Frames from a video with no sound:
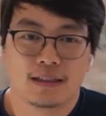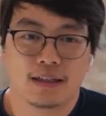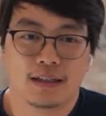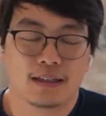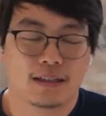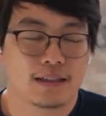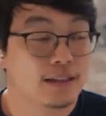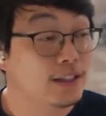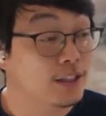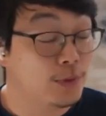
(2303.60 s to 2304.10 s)

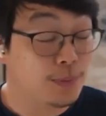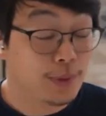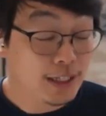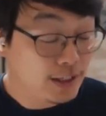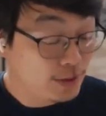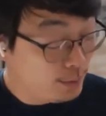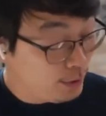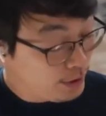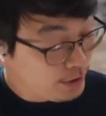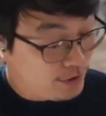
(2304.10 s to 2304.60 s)
Yeah. And
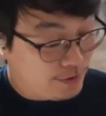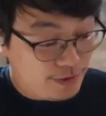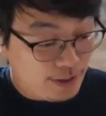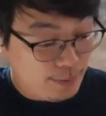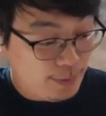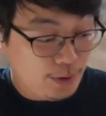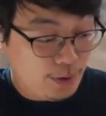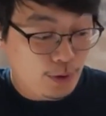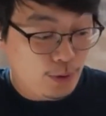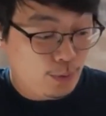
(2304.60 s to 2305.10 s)
speaking of
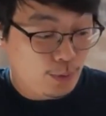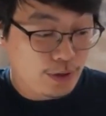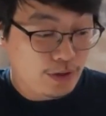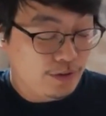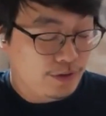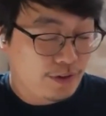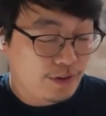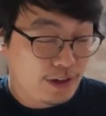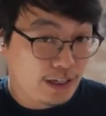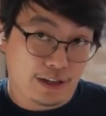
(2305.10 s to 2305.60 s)
multifamily, what
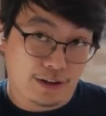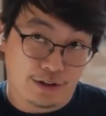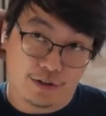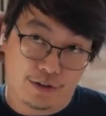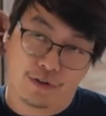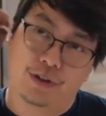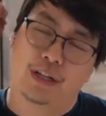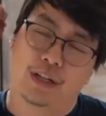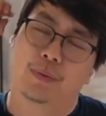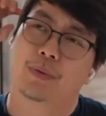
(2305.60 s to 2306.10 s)
we've found
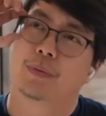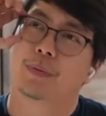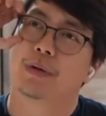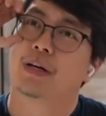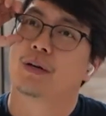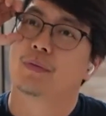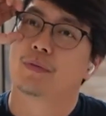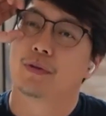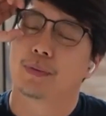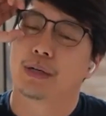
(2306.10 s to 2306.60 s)
over at APM
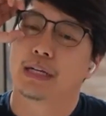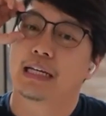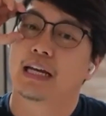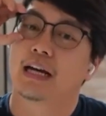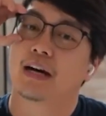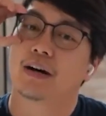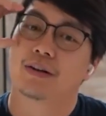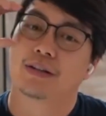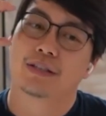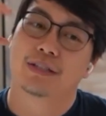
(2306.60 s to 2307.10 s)
Help from an
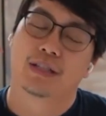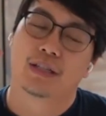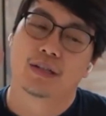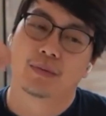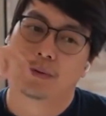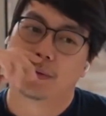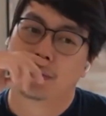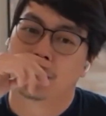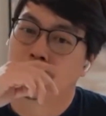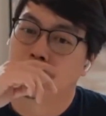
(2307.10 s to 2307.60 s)
accounting
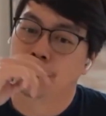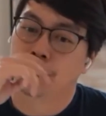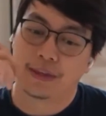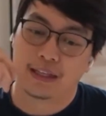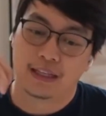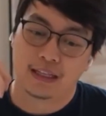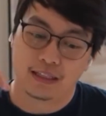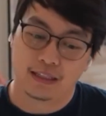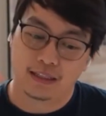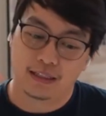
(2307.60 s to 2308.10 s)
standpoint
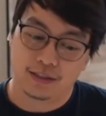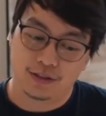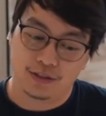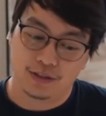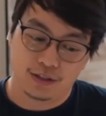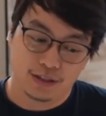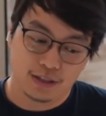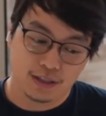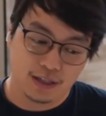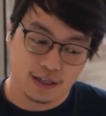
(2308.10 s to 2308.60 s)

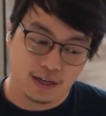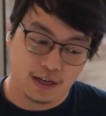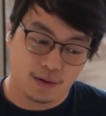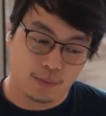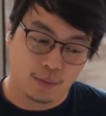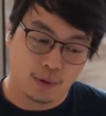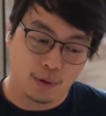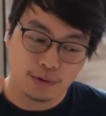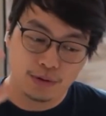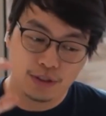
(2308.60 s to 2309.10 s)
is a
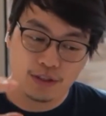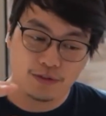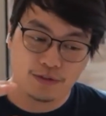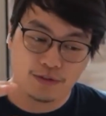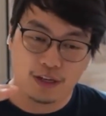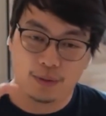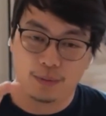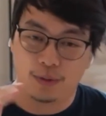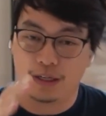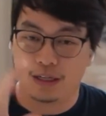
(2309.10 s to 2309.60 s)

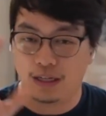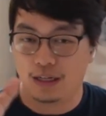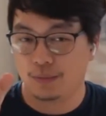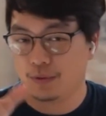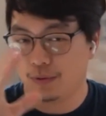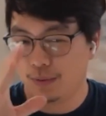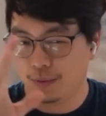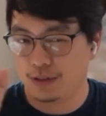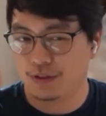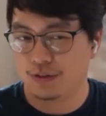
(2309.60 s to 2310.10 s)
multifamily, and I'm
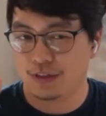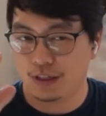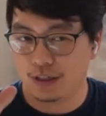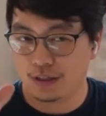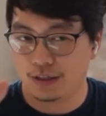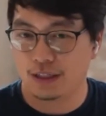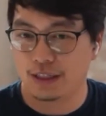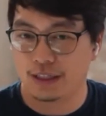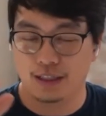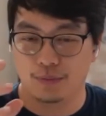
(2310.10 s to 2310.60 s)
specifically
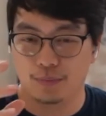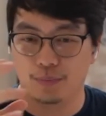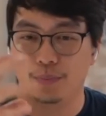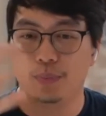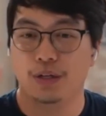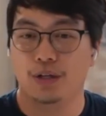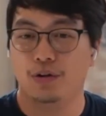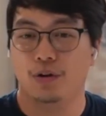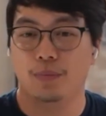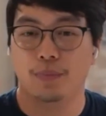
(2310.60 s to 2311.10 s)
talking like a
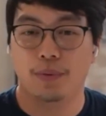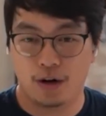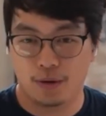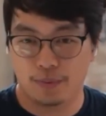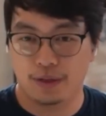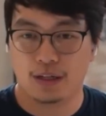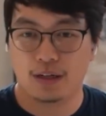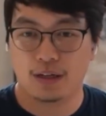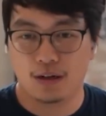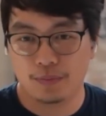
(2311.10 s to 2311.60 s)
bigger
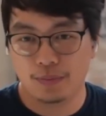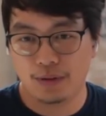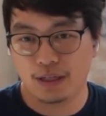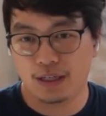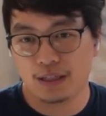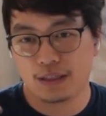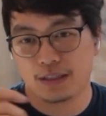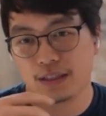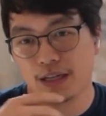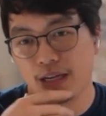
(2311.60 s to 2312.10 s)
apartment
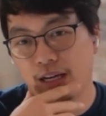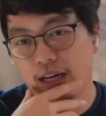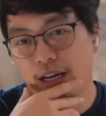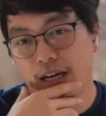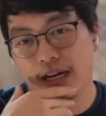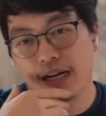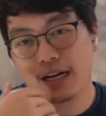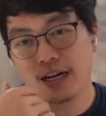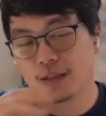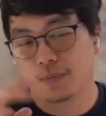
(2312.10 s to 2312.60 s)
complex,
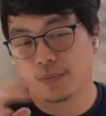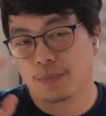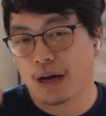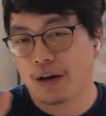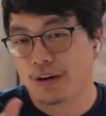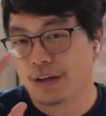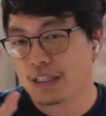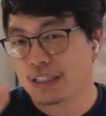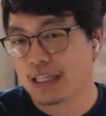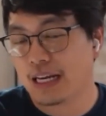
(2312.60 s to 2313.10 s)
it's
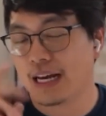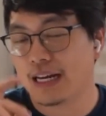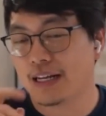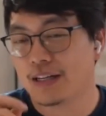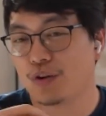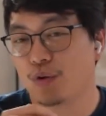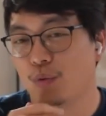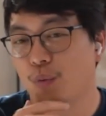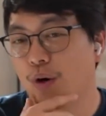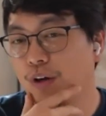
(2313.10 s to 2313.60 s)
about a
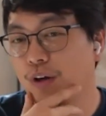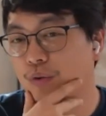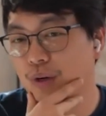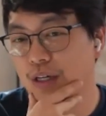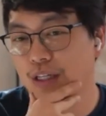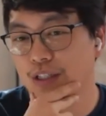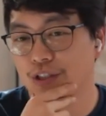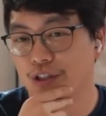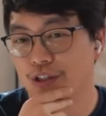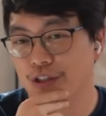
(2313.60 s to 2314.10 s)
10-to-1
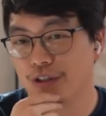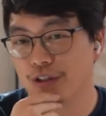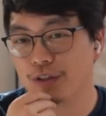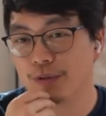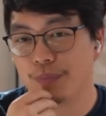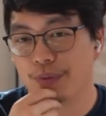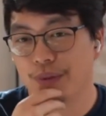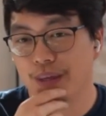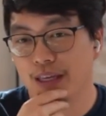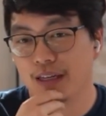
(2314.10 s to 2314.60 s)
ratio.
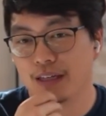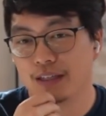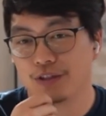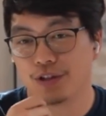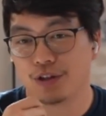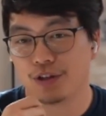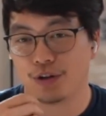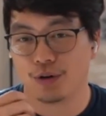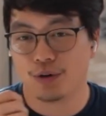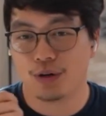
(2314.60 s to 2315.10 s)

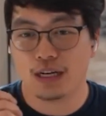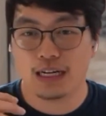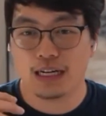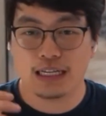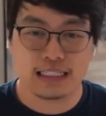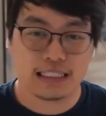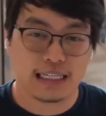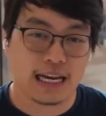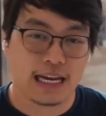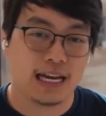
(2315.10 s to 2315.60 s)
So
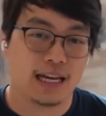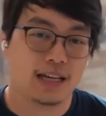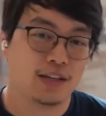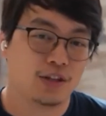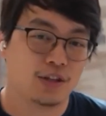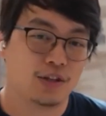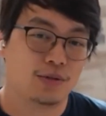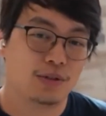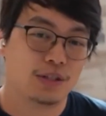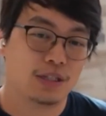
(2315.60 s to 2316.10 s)
10
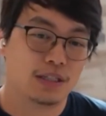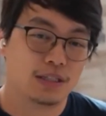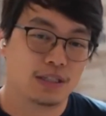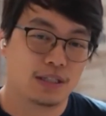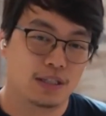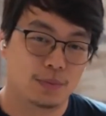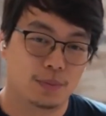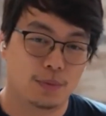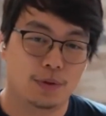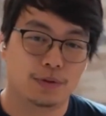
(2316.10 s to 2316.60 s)
units
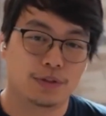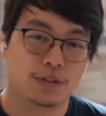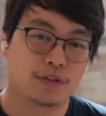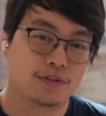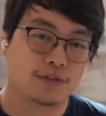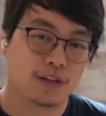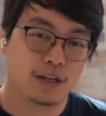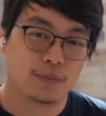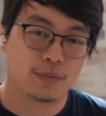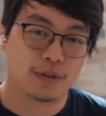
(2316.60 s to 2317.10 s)
in a
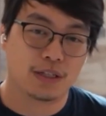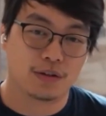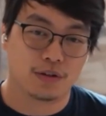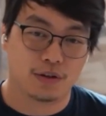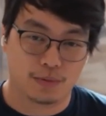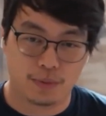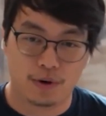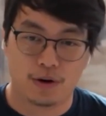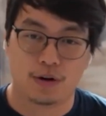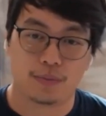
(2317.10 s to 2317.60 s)
multifamily or
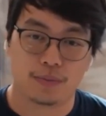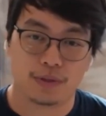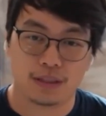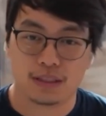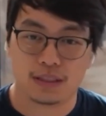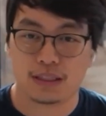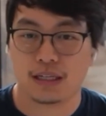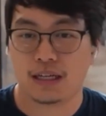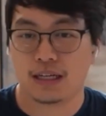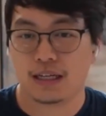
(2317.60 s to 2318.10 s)

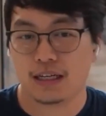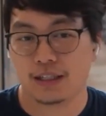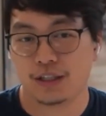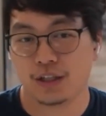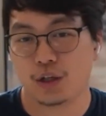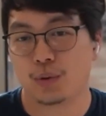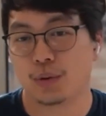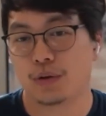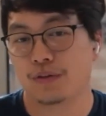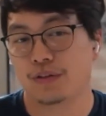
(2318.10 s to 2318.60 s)
apartment is
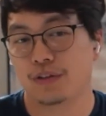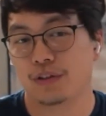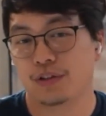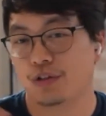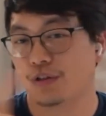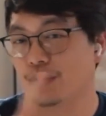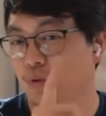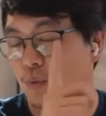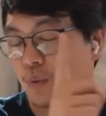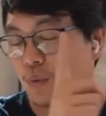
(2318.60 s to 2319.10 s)
equivalent
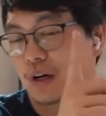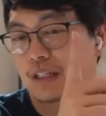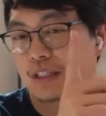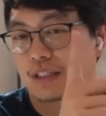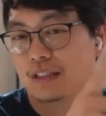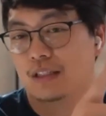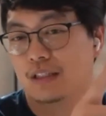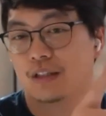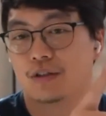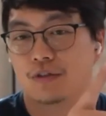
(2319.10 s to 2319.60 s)
to 1
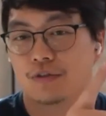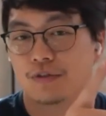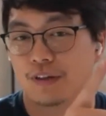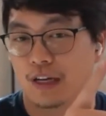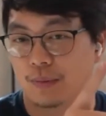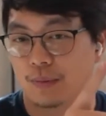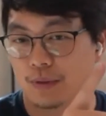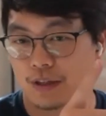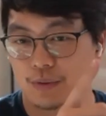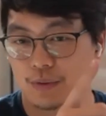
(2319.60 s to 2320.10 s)
single
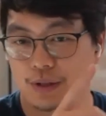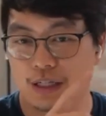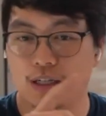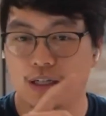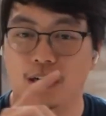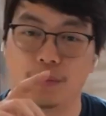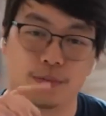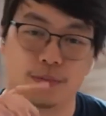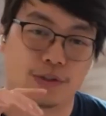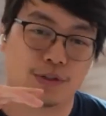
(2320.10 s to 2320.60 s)
family when it
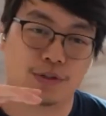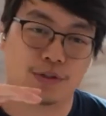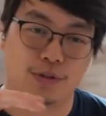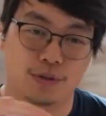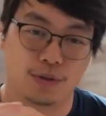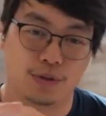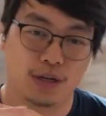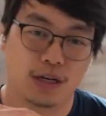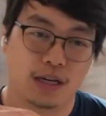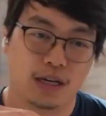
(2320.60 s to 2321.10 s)
comes
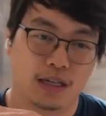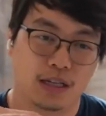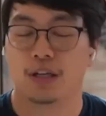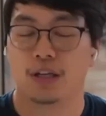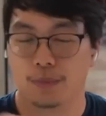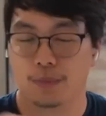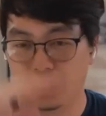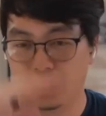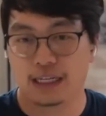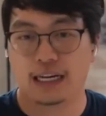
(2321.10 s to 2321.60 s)
to
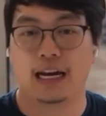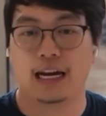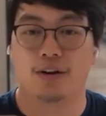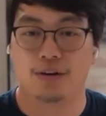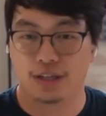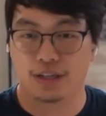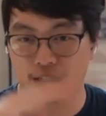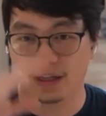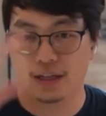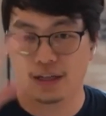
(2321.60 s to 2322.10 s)
bookkeeping,
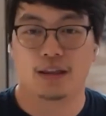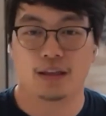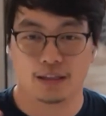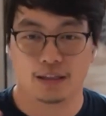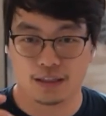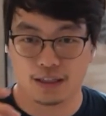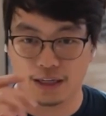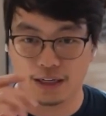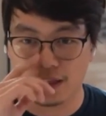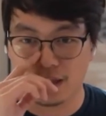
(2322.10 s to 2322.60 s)
accounting,
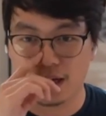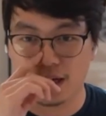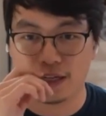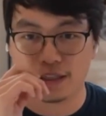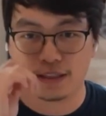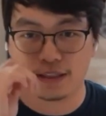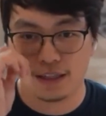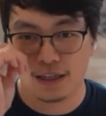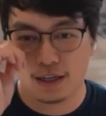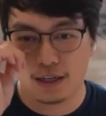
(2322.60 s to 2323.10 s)
things like
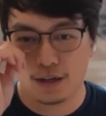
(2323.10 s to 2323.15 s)
that.